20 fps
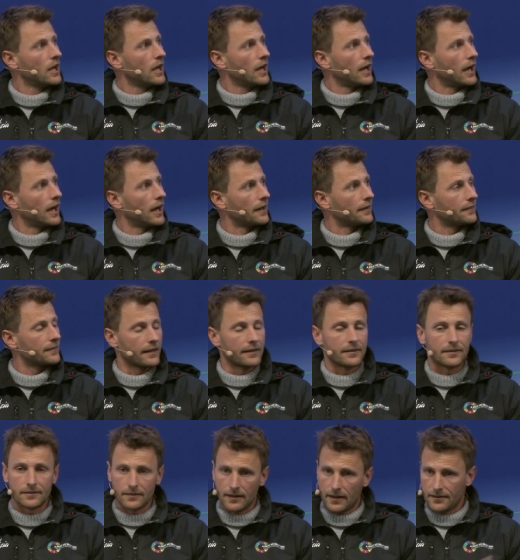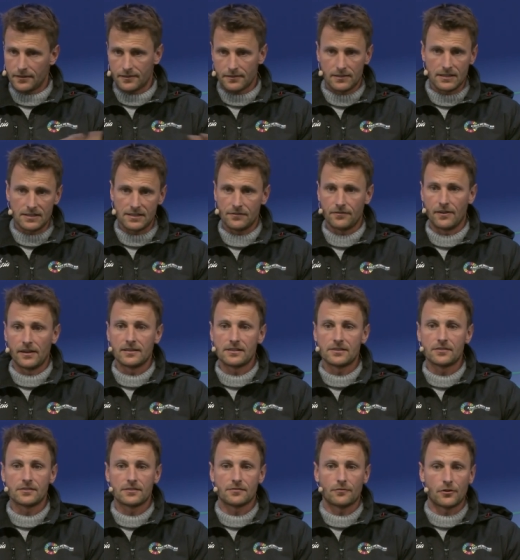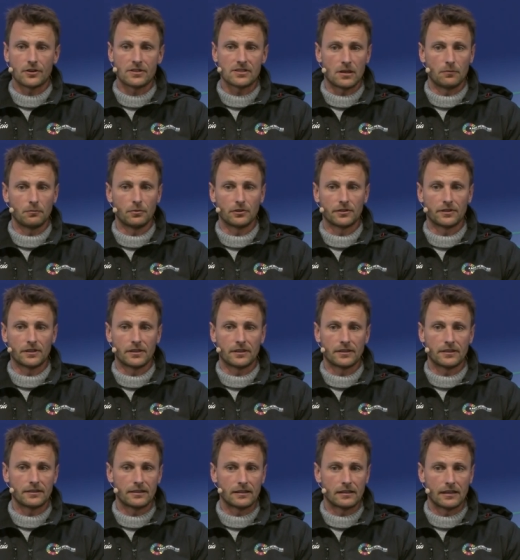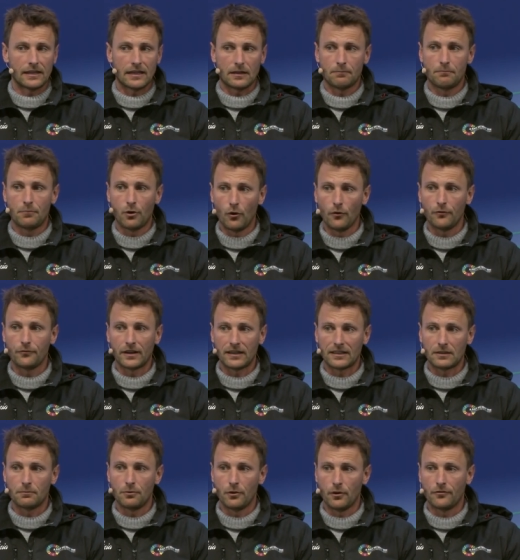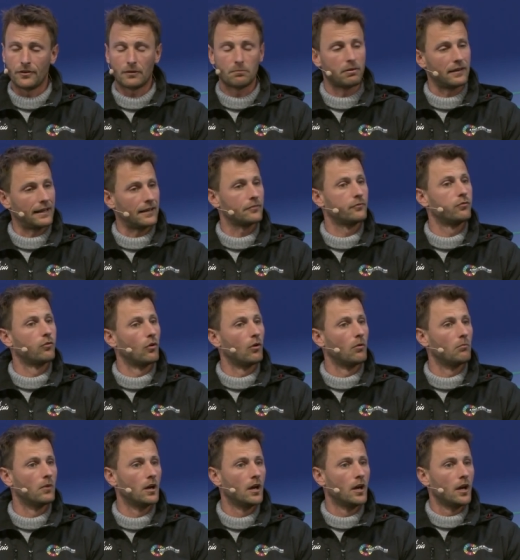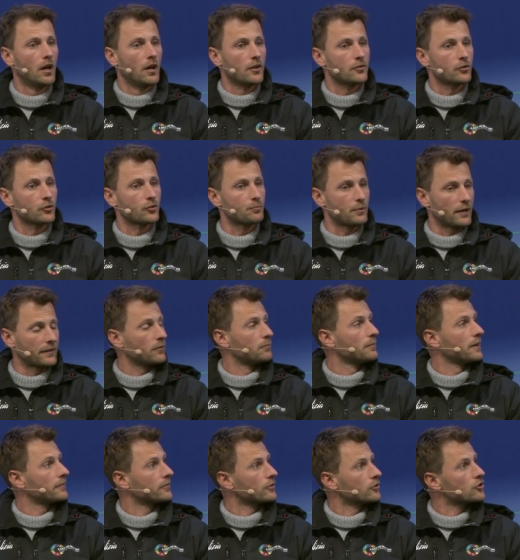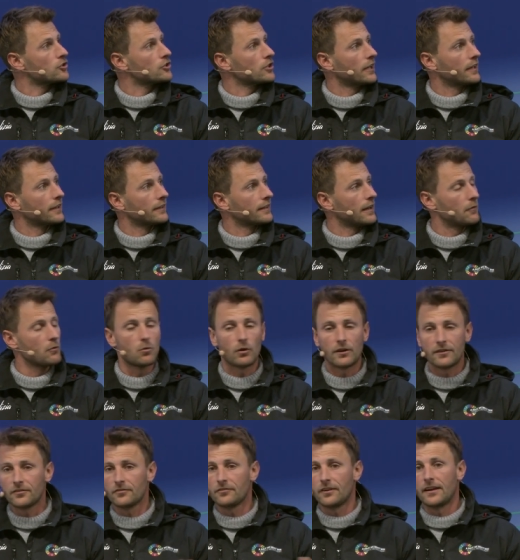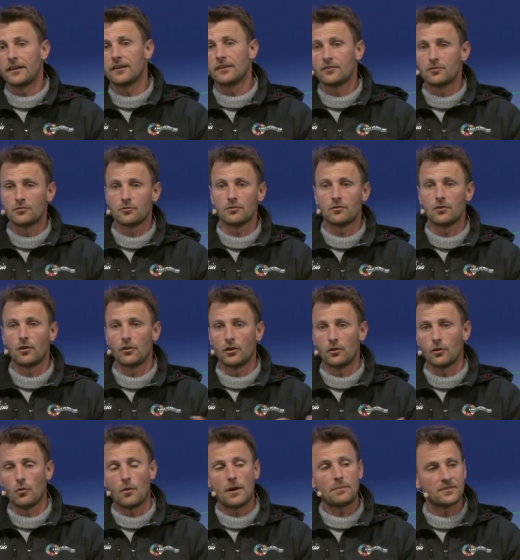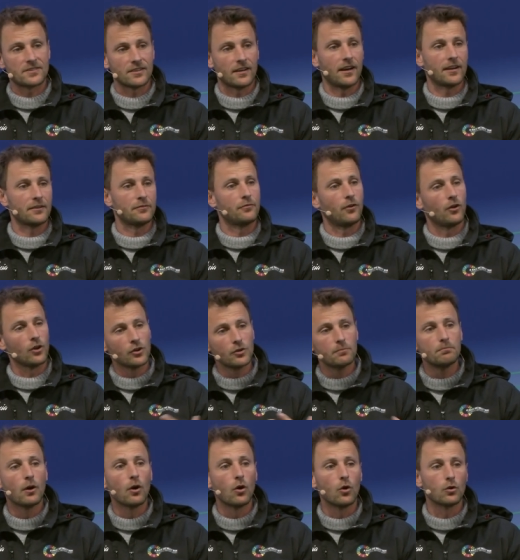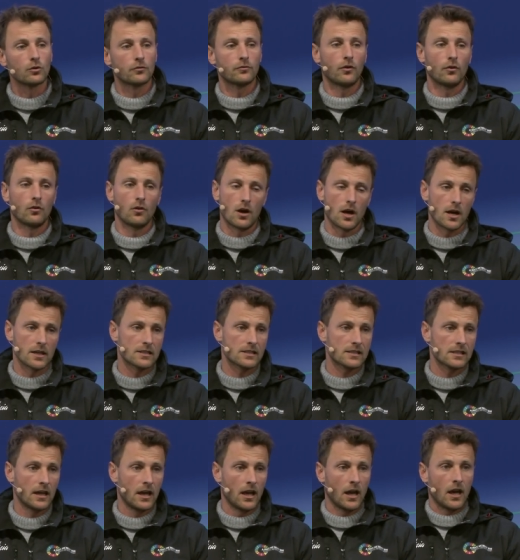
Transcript: And, and, and these events, for example, they're, they're like perfect, the perfect platform to spread the message. And everyone is invited to go on our website, follow the boat, follow us.